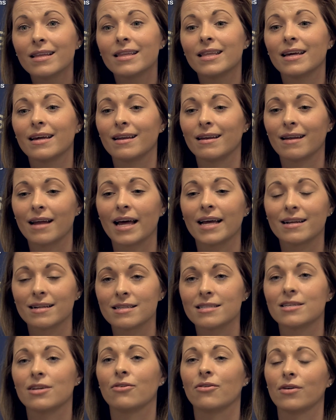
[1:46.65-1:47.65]
then I
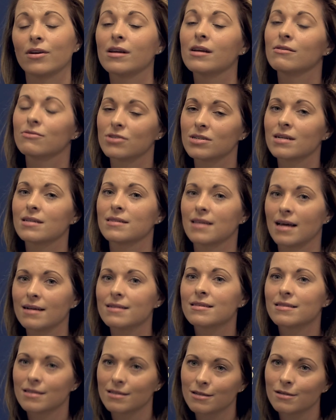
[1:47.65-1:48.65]
consider it a huge
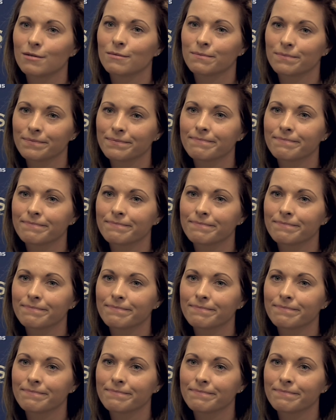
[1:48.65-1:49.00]
success.